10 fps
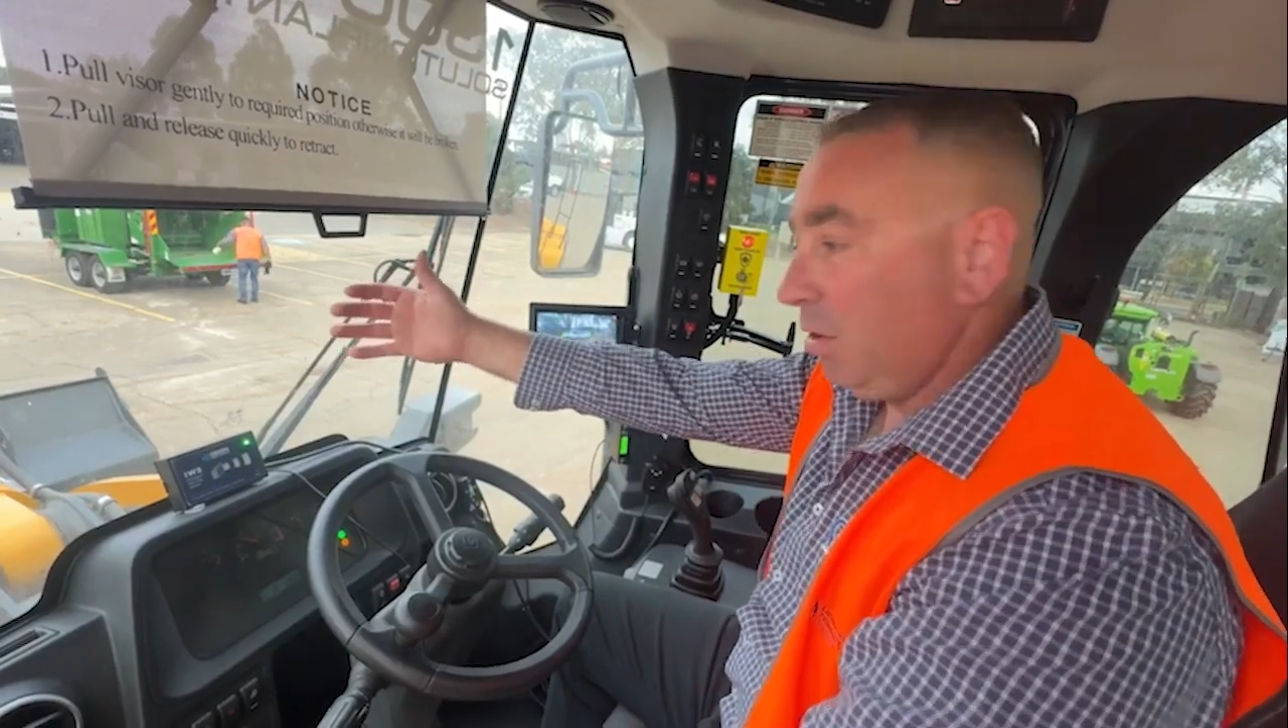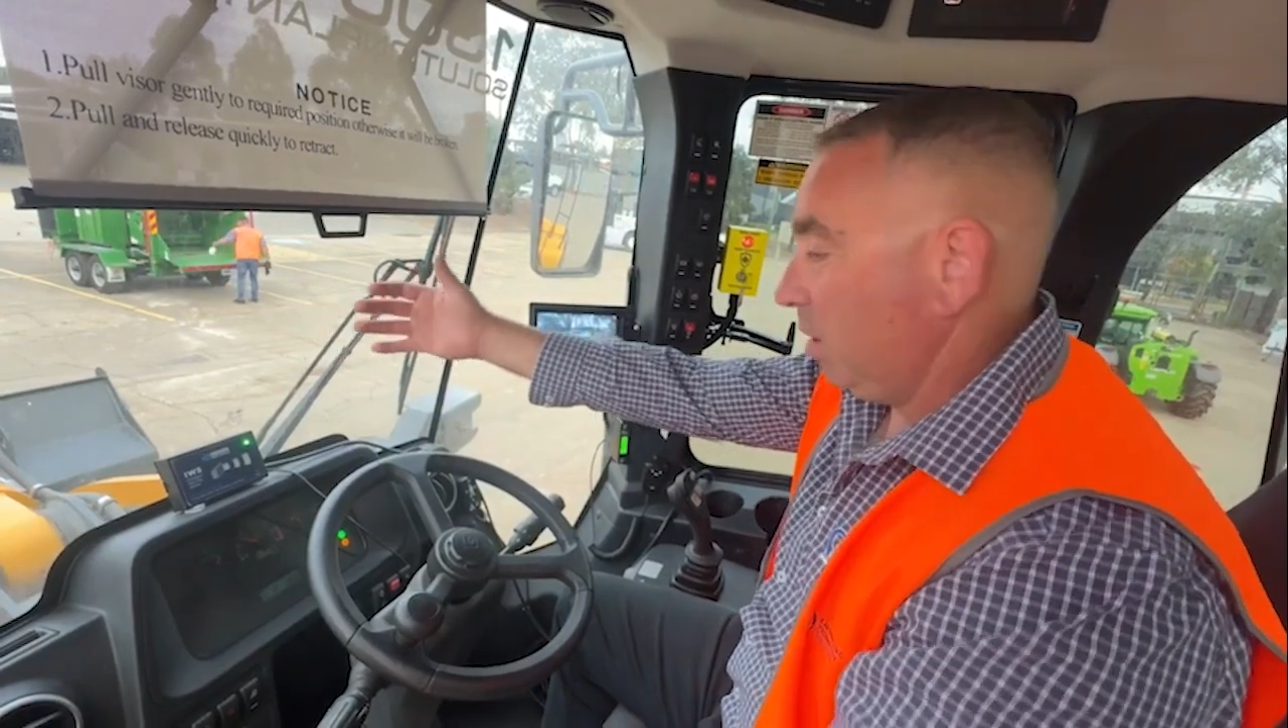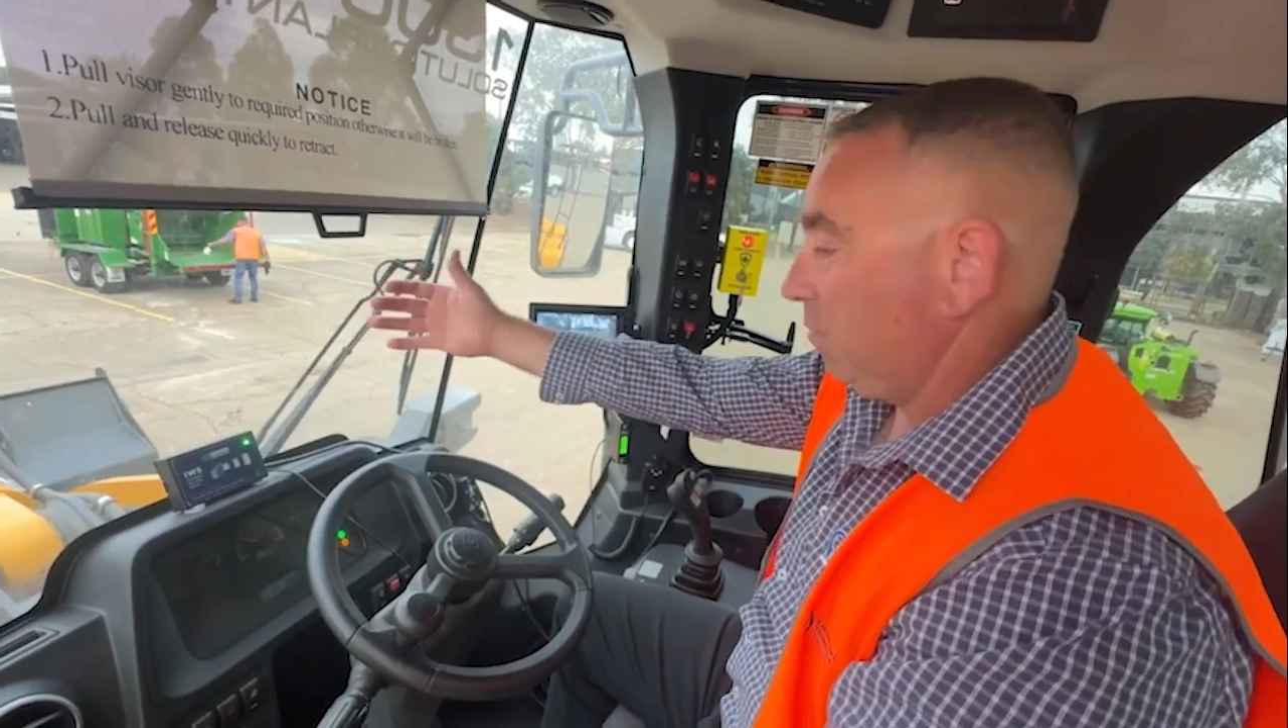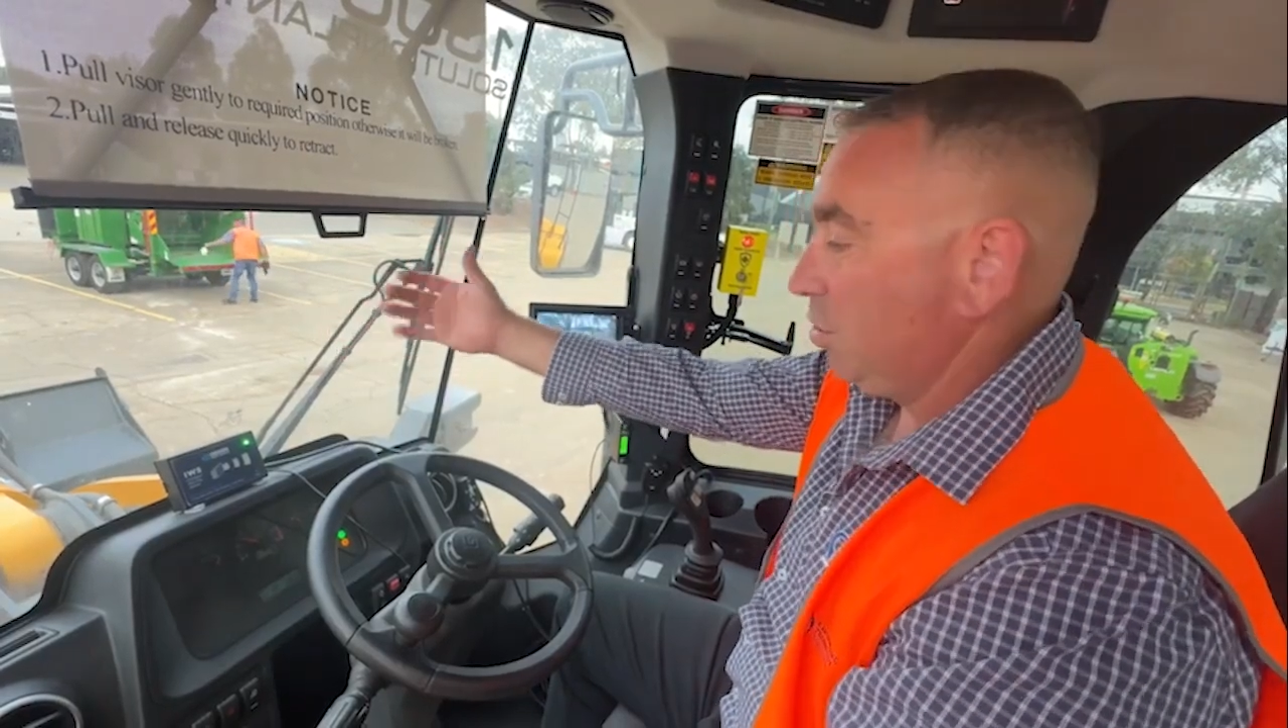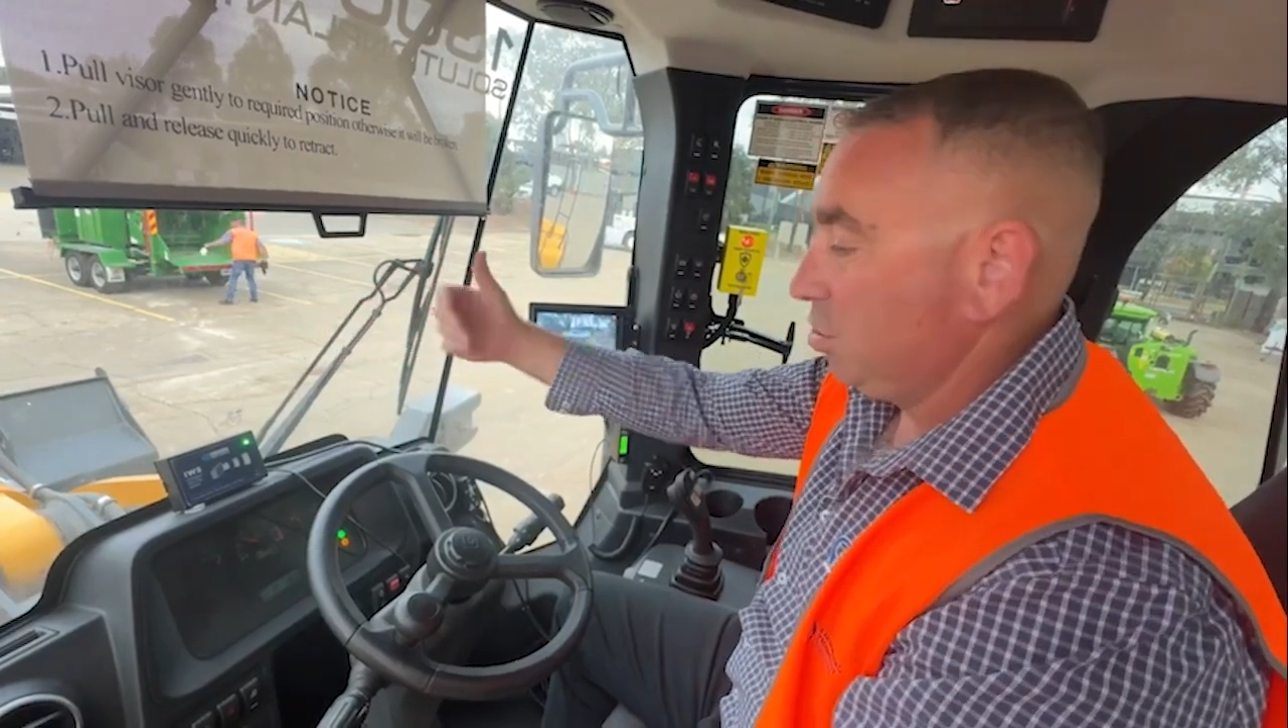
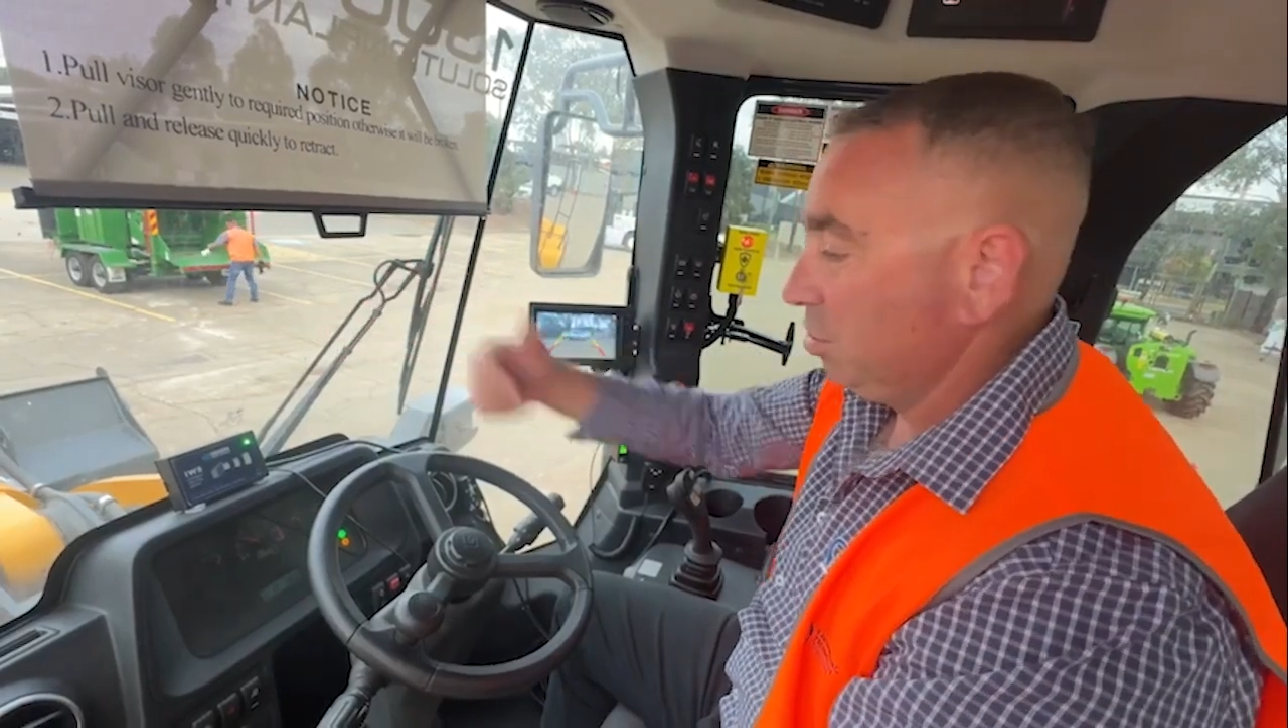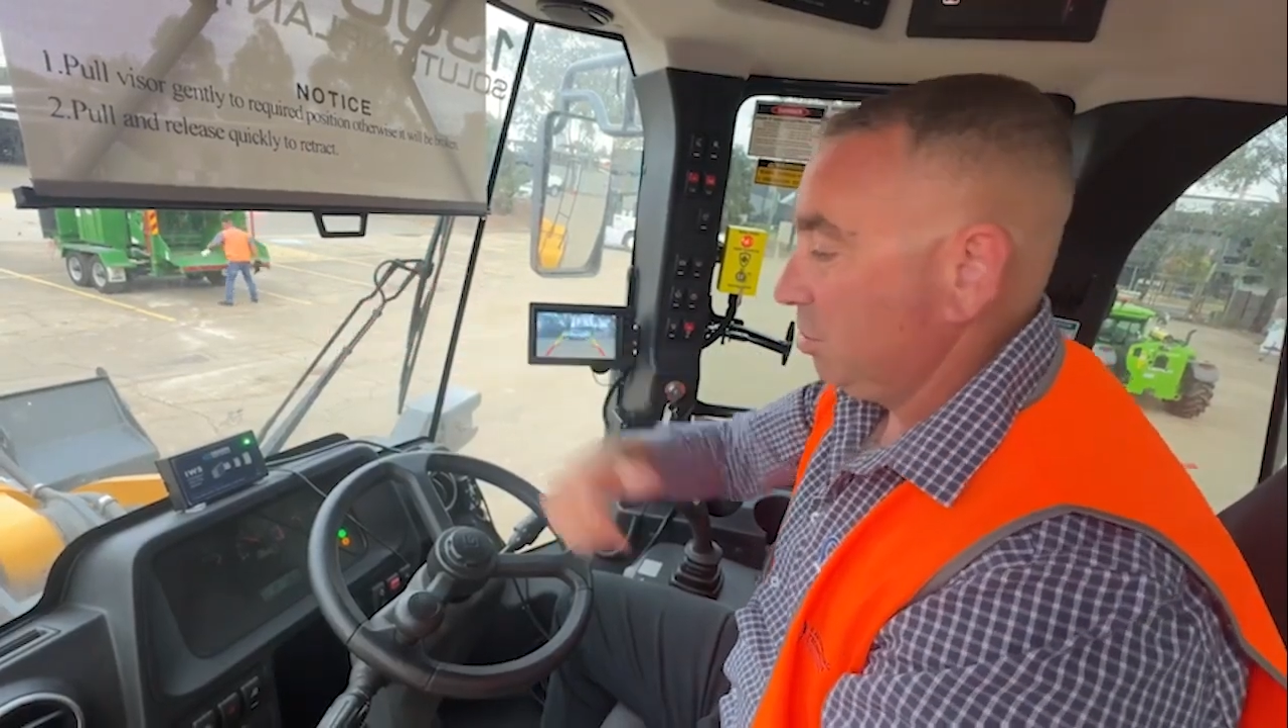you choose